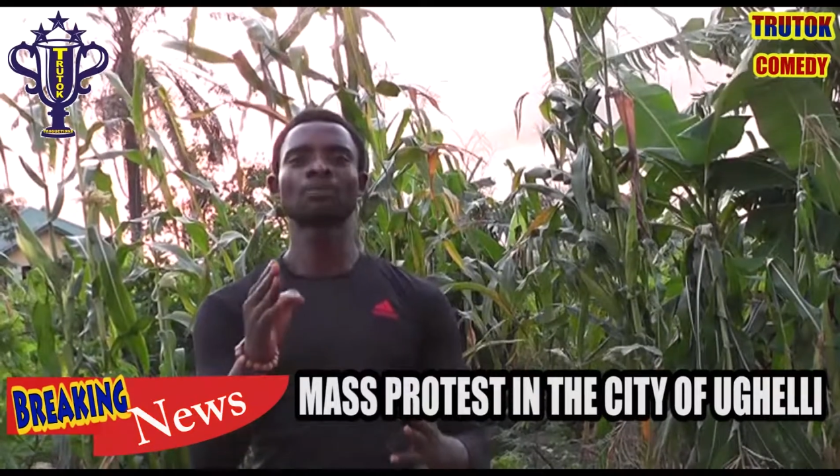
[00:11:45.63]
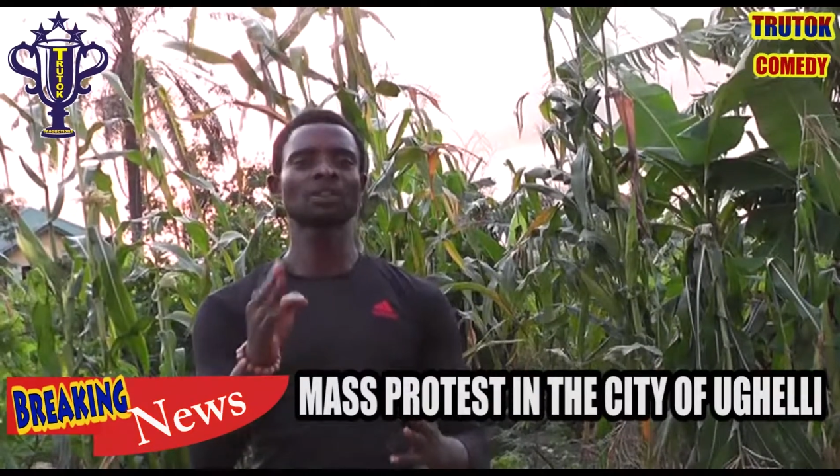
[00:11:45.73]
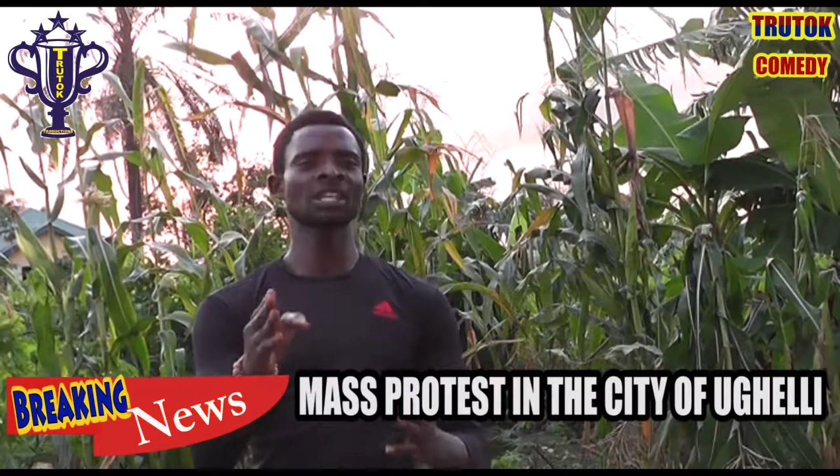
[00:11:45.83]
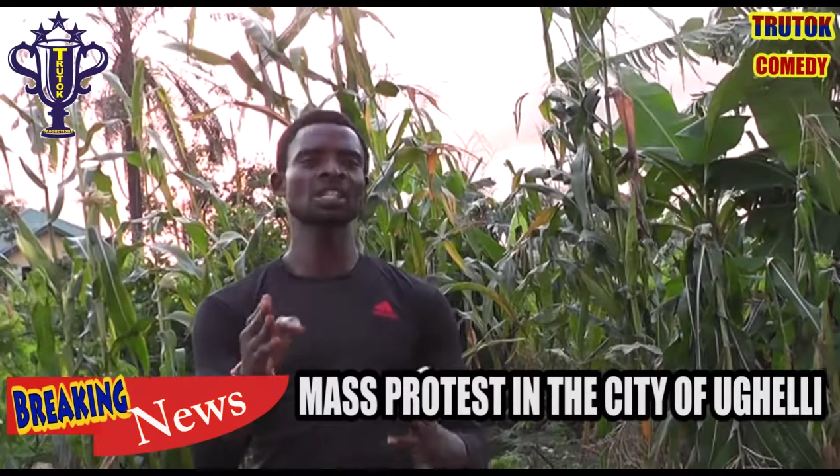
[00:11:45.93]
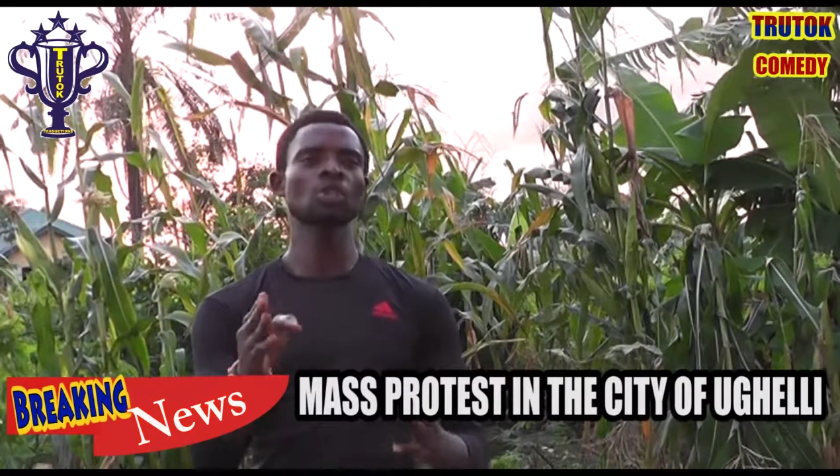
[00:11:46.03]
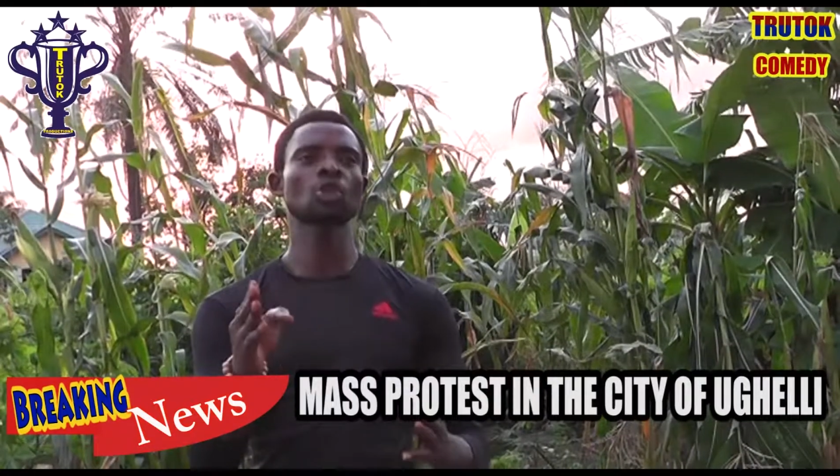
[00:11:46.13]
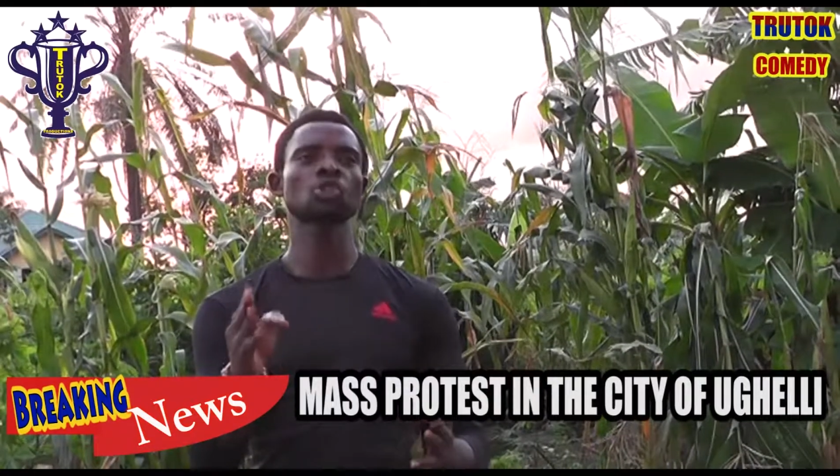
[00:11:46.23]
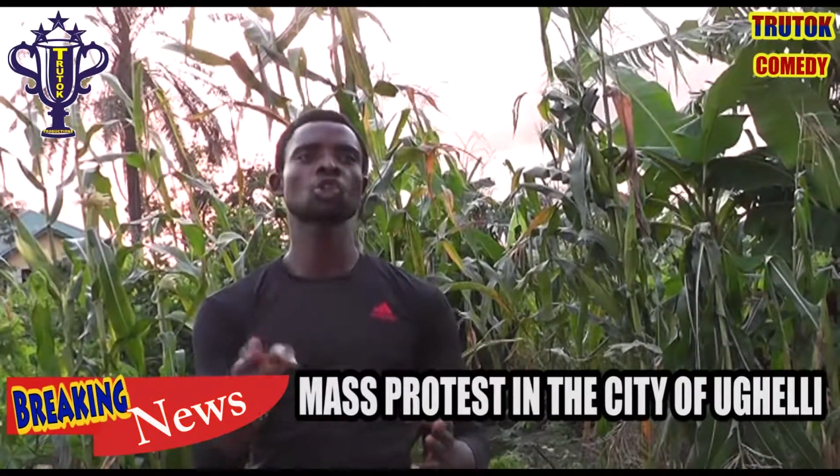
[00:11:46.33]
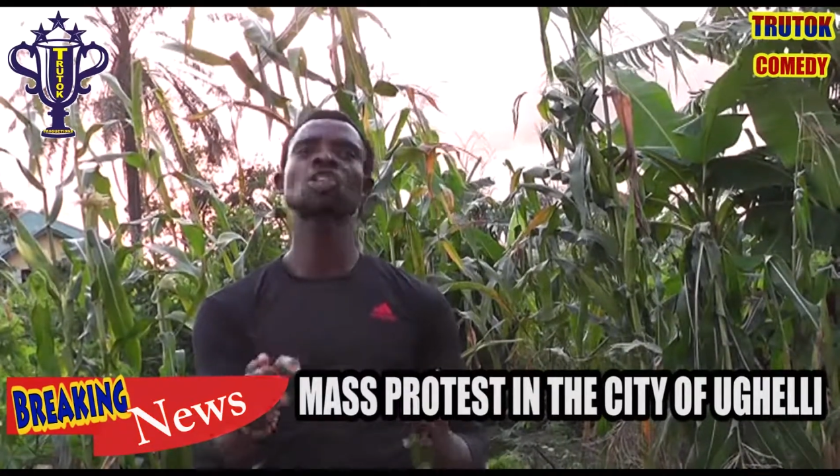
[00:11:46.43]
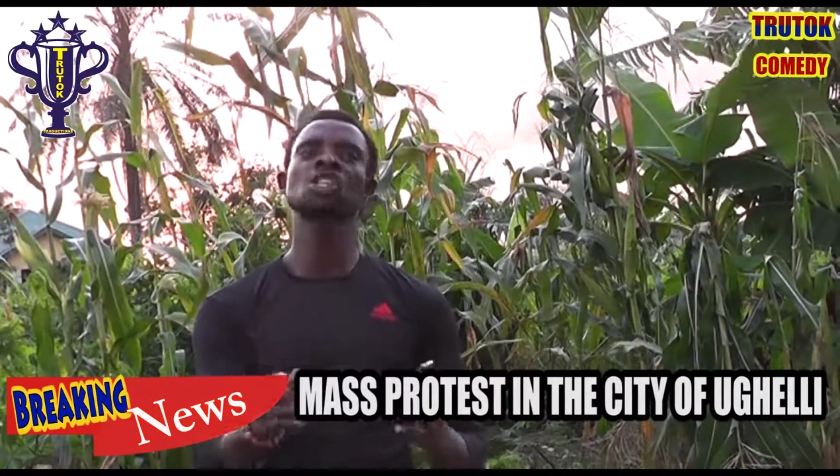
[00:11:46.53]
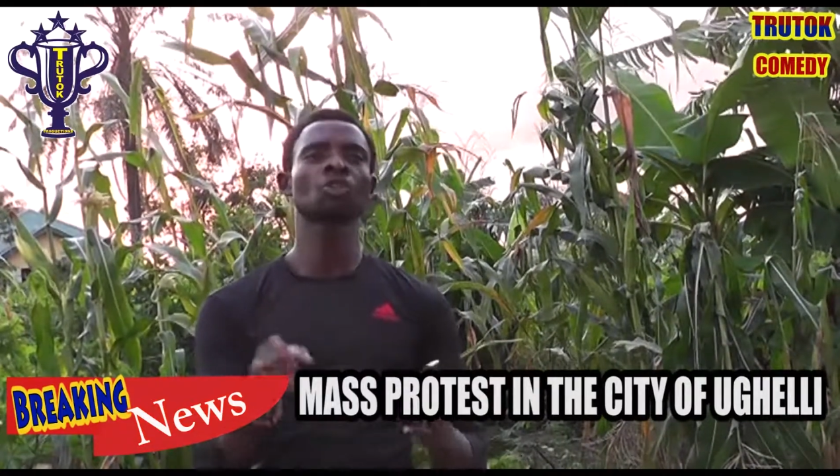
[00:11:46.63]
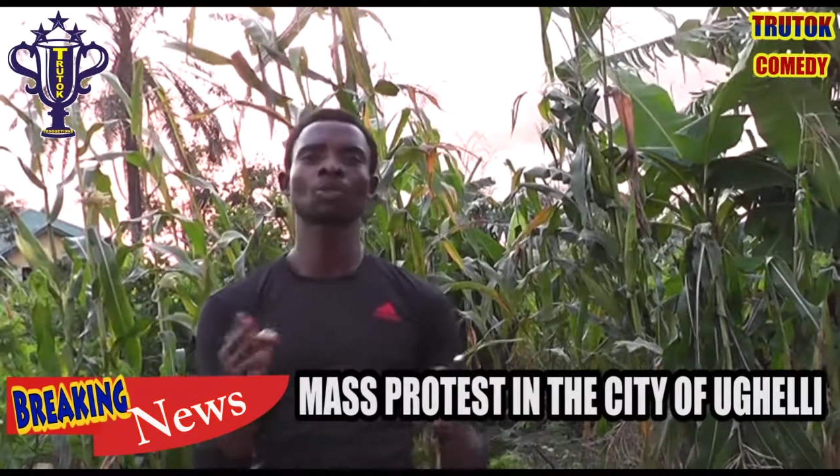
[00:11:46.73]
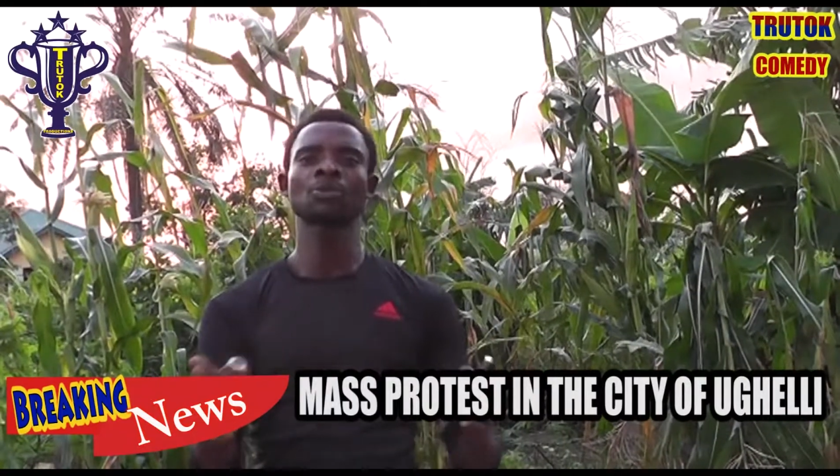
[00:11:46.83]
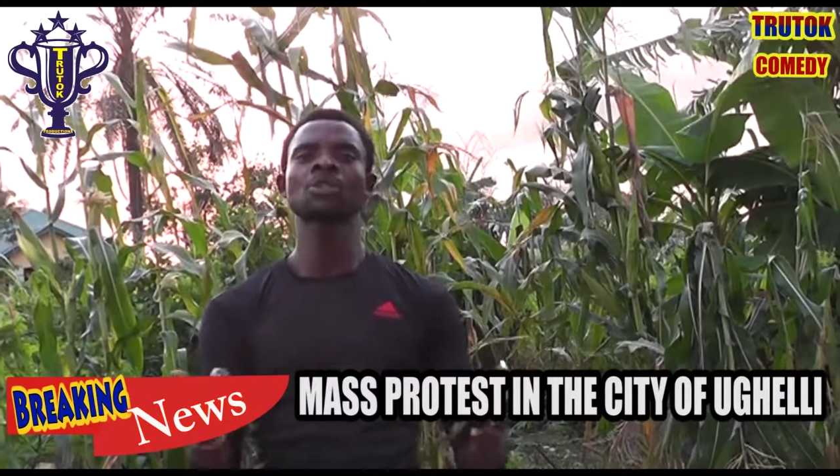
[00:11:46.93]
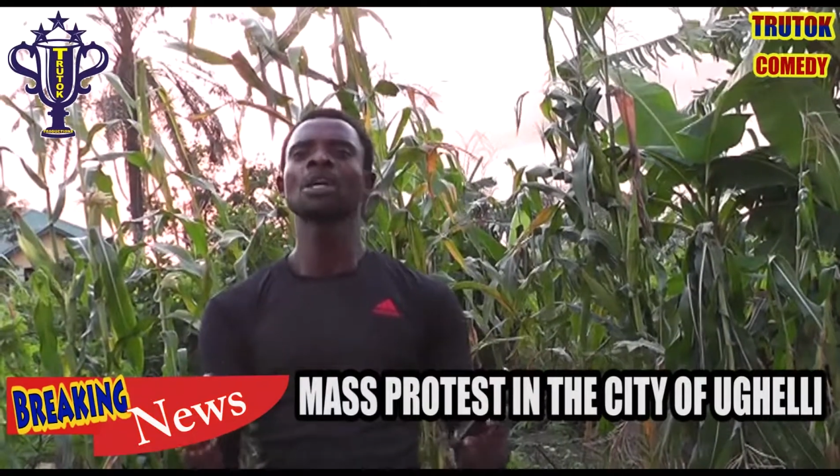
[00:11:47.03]
protest does not
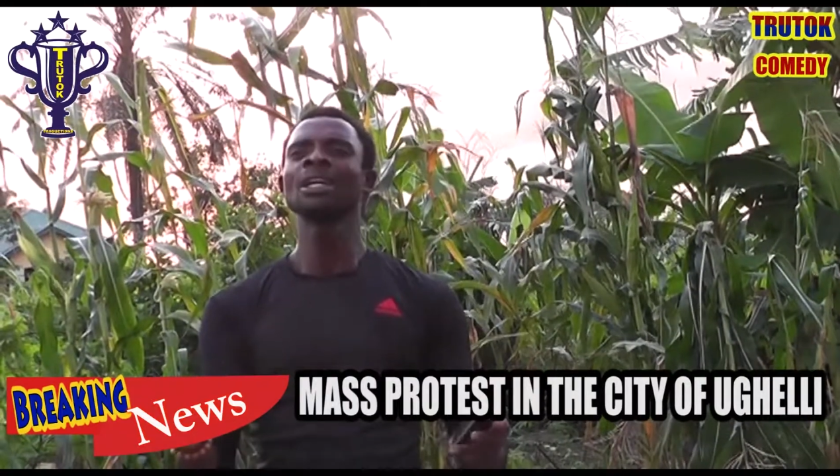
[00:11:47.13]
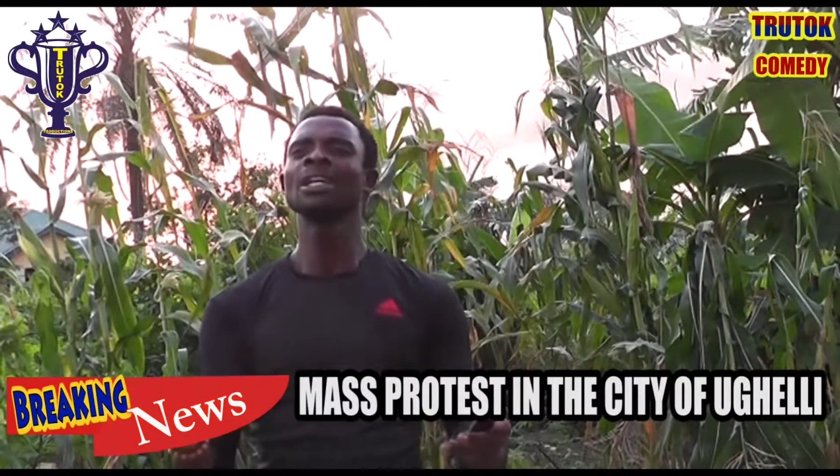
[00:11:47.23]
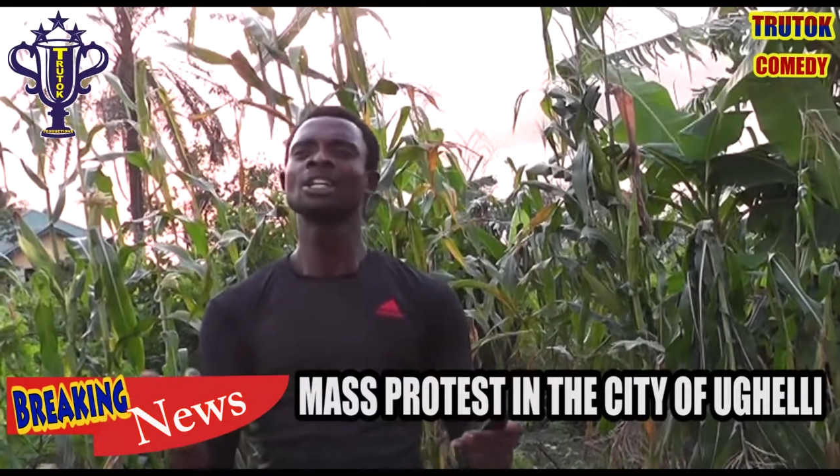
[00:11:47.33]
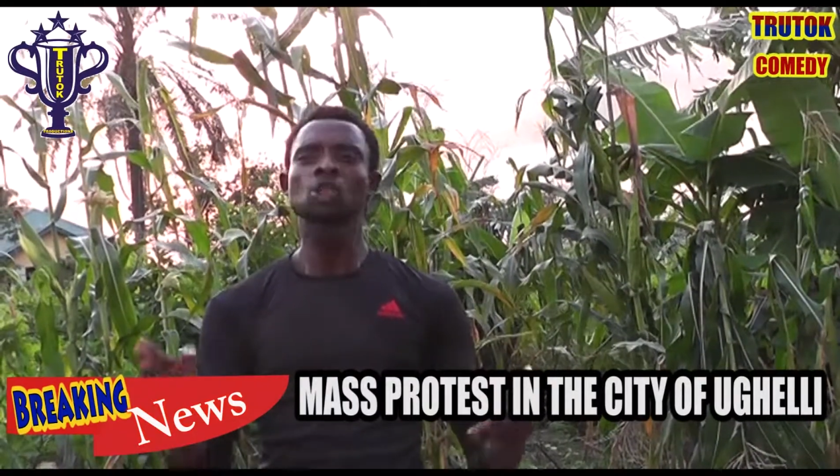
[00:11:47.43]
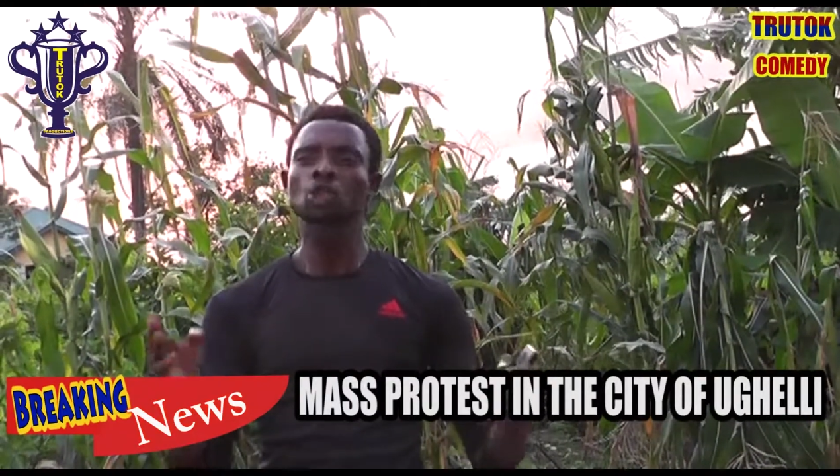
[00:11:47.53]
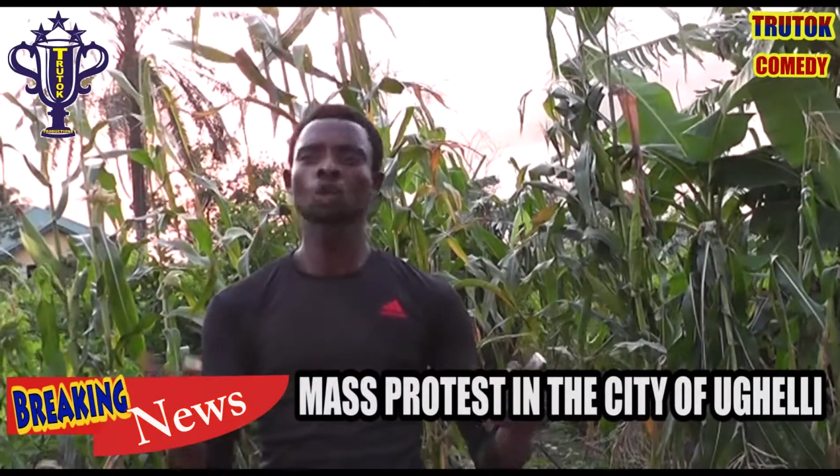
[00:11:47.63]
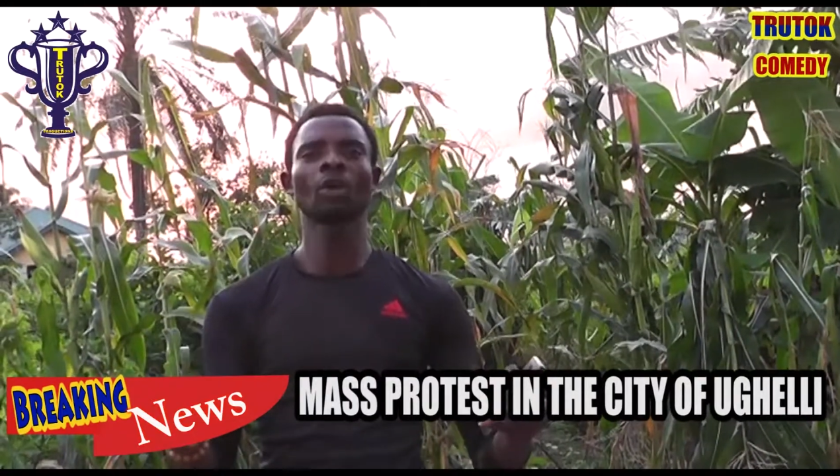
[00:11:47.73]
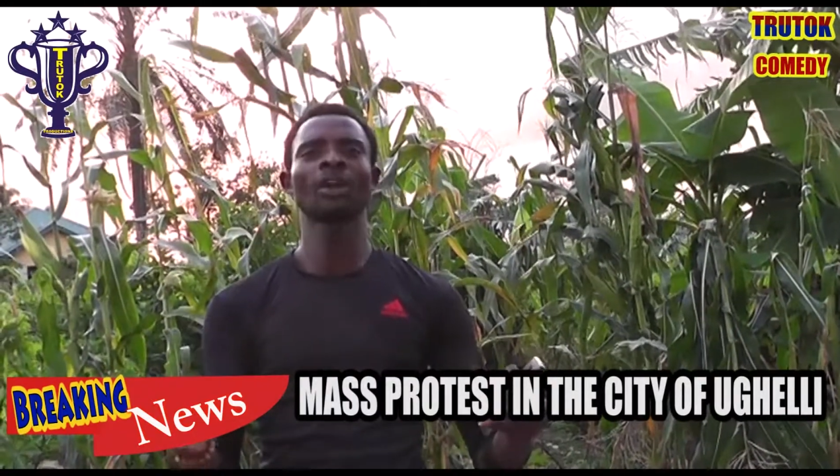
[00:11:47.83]
erupt into